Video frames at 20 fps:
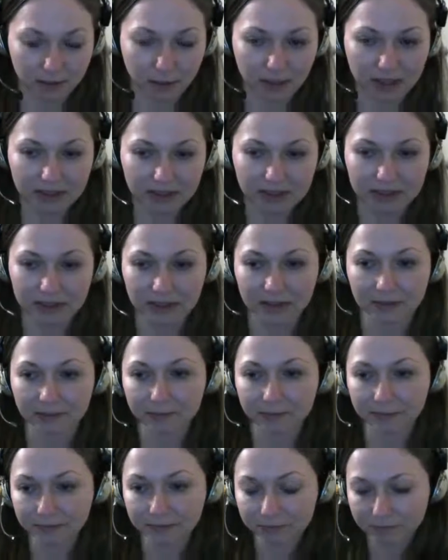But
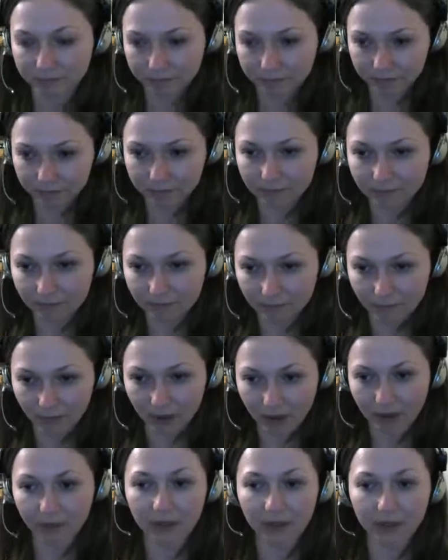
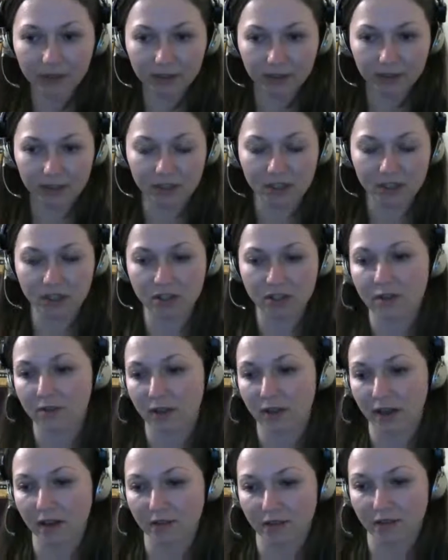if in English we
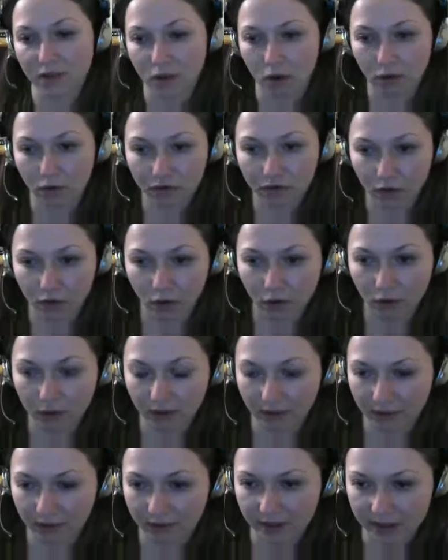have soft
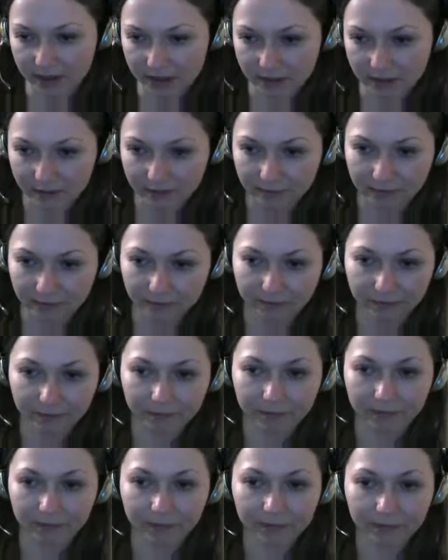only with
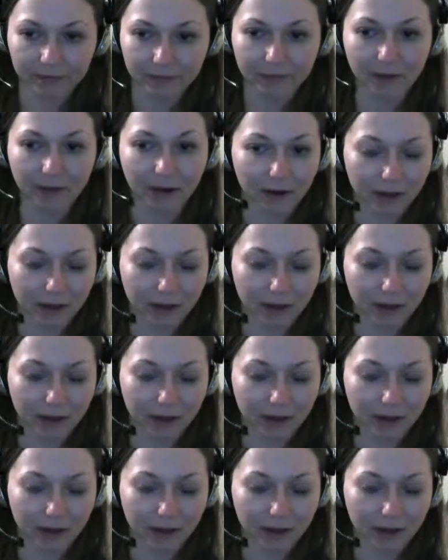I,